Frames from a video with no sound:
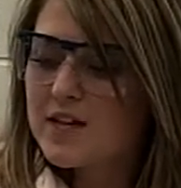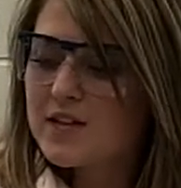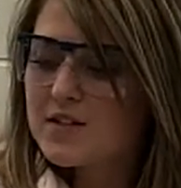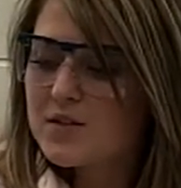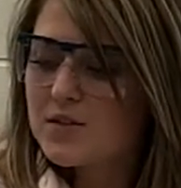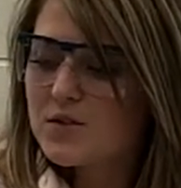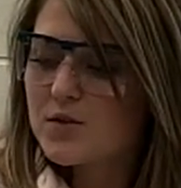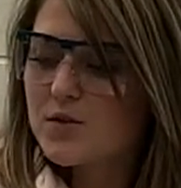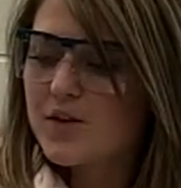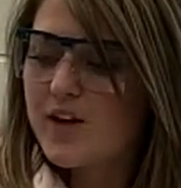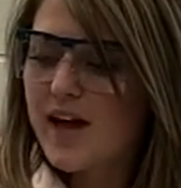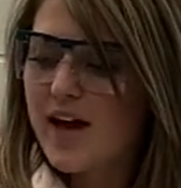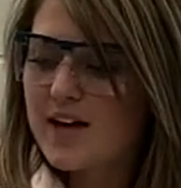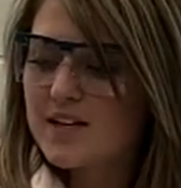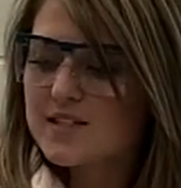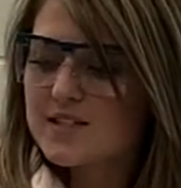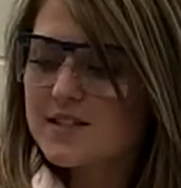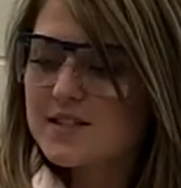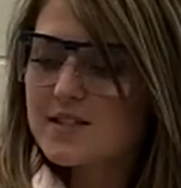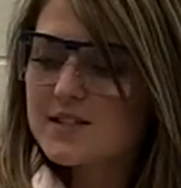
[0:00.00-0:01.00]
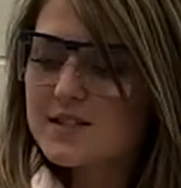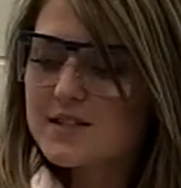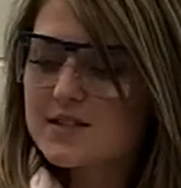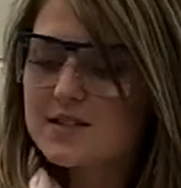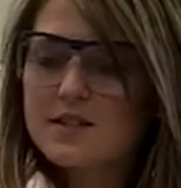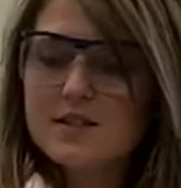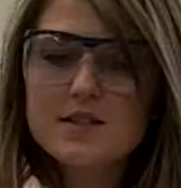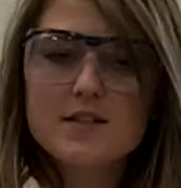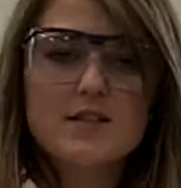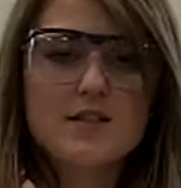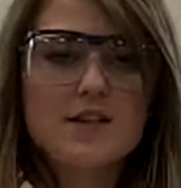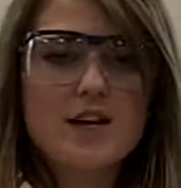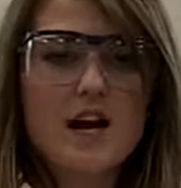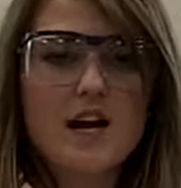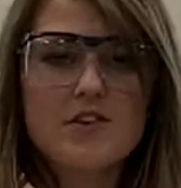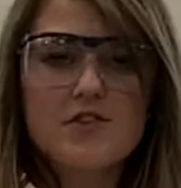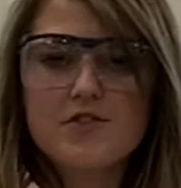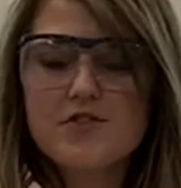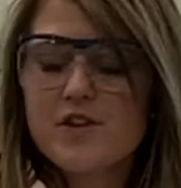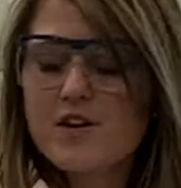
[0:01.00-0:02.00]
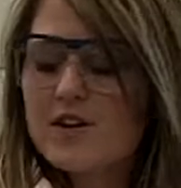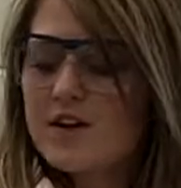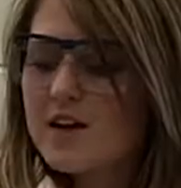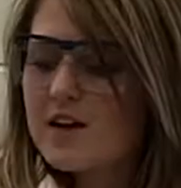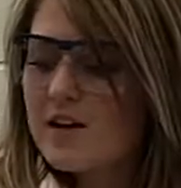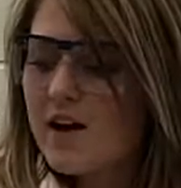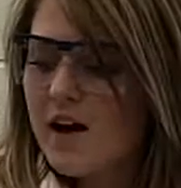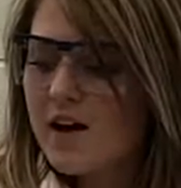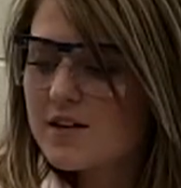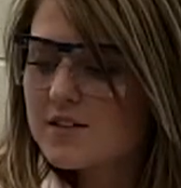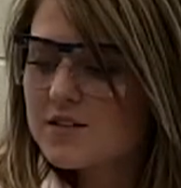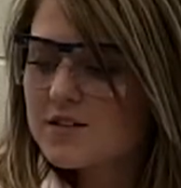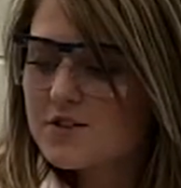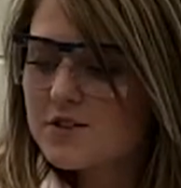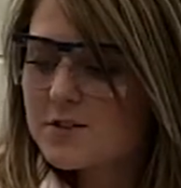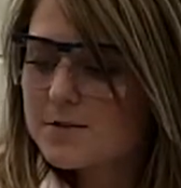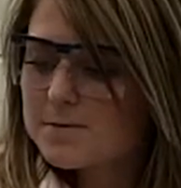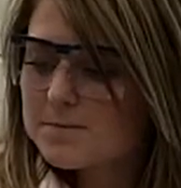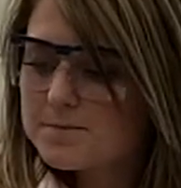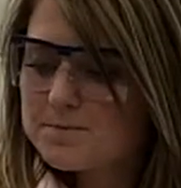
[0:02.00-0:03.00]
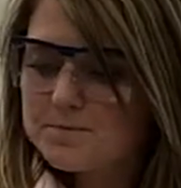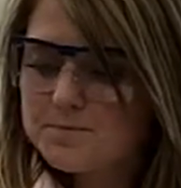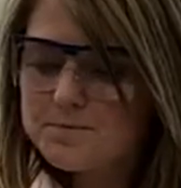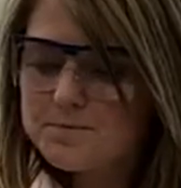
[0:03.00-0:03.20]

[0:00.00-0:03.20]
into gases, hydrogen and oxygen.